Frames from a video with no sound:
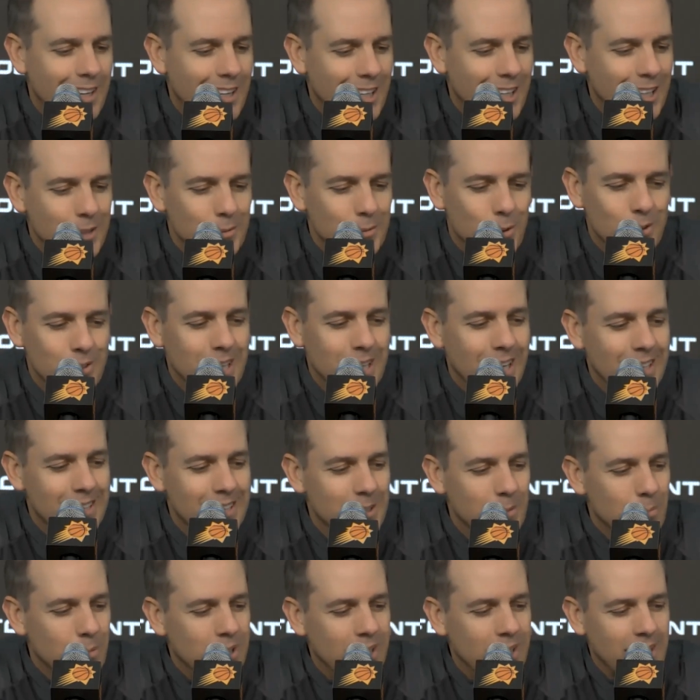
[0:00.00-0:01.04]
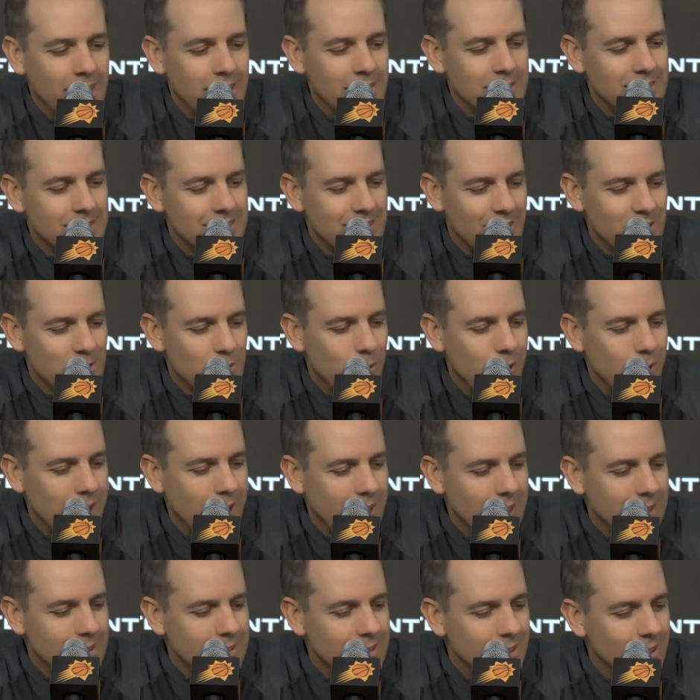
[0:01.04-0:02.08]
he's one of those guys that gives us our
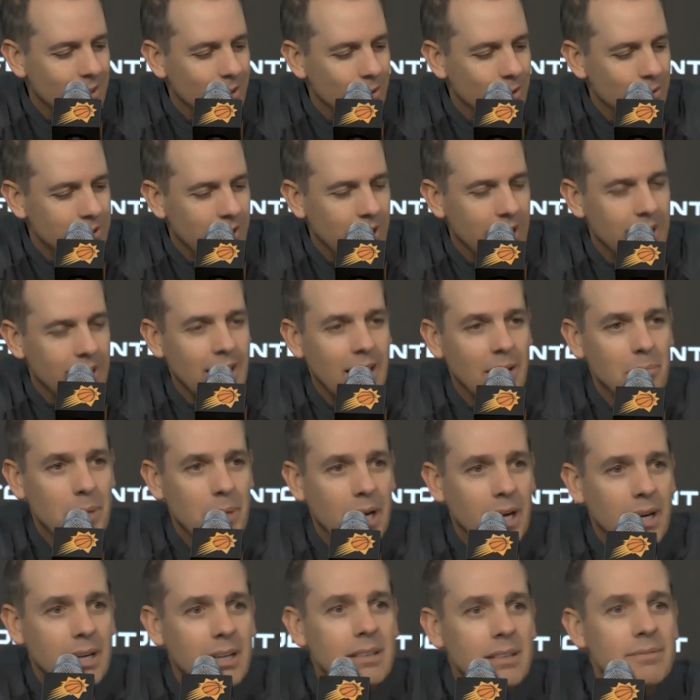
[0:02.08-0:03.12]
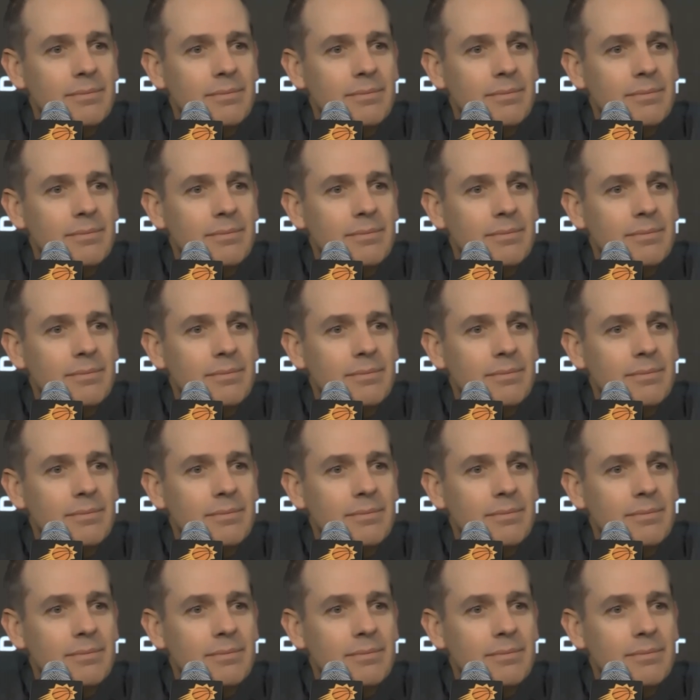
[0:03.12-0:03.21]
swag. So it was great to have him back.